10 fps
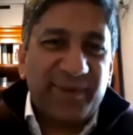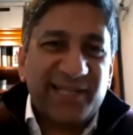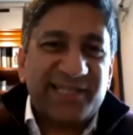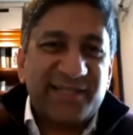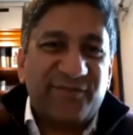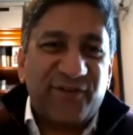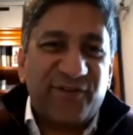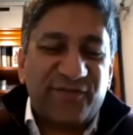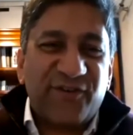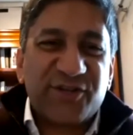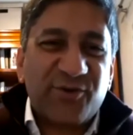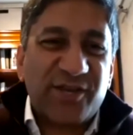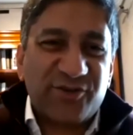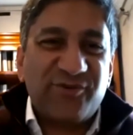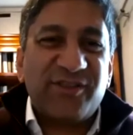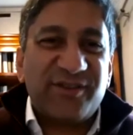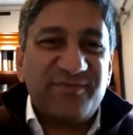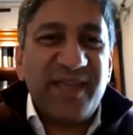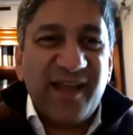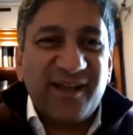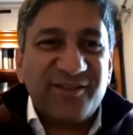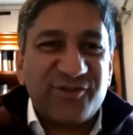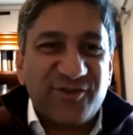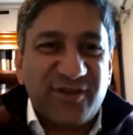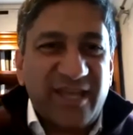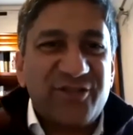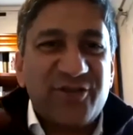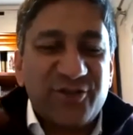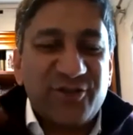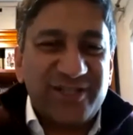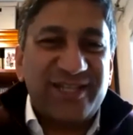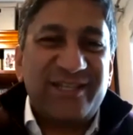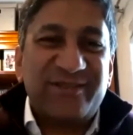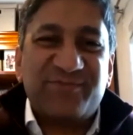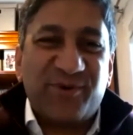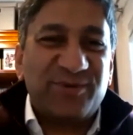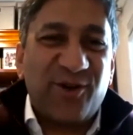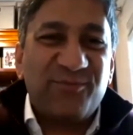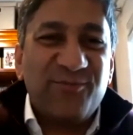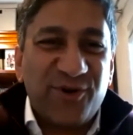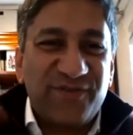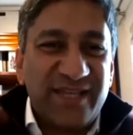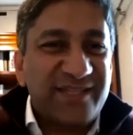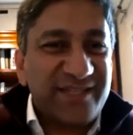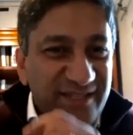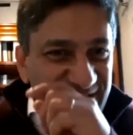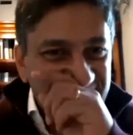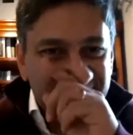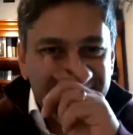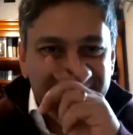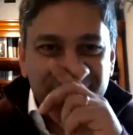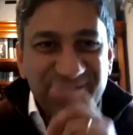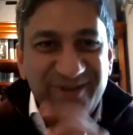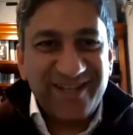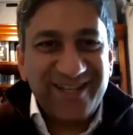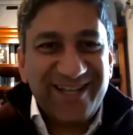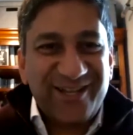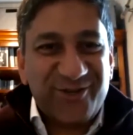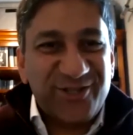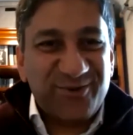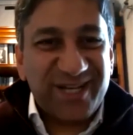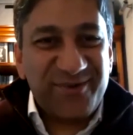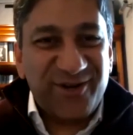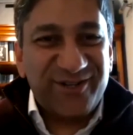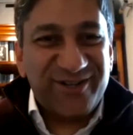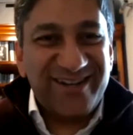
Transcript: I mean, listen, the first question, rather than me answering it, Julian's probably got more of an insight. So Julian, do you want to come on or?